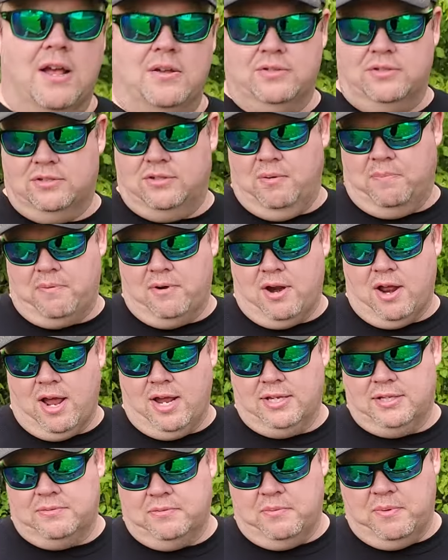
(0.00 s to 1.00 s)
out super
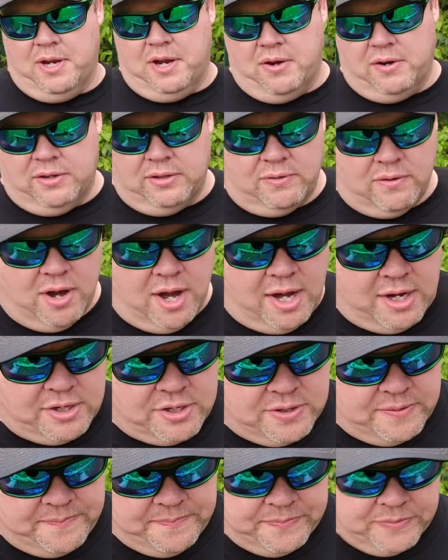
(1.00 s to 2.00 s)
nice when we go to the
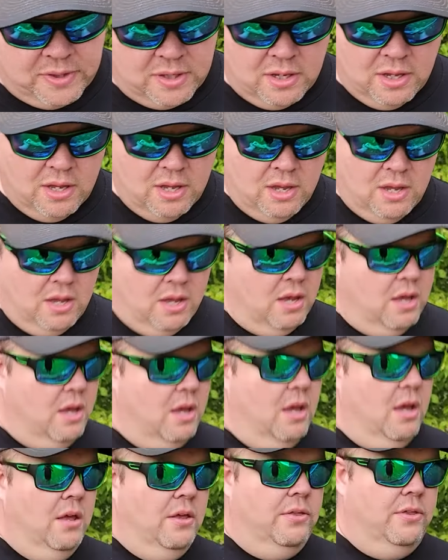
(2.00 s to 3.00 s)
range.
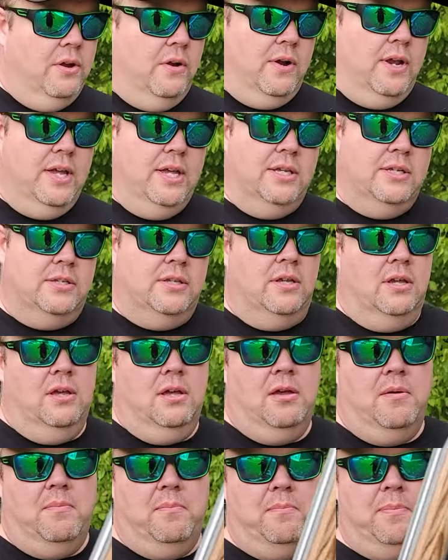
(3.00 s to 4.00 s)
There is
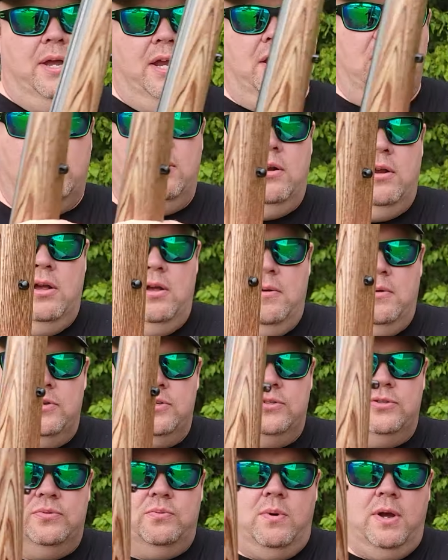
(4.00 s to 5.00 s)
a bigger
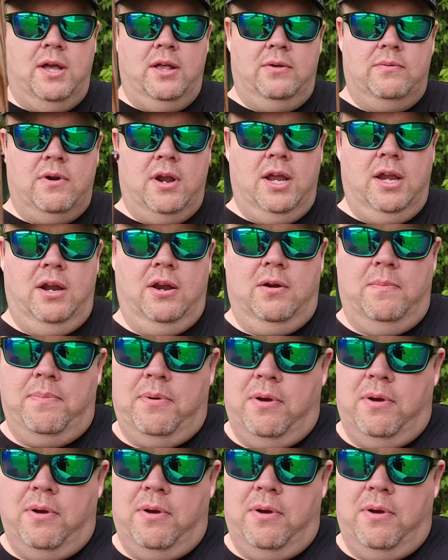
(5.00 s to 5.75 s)
swell right here,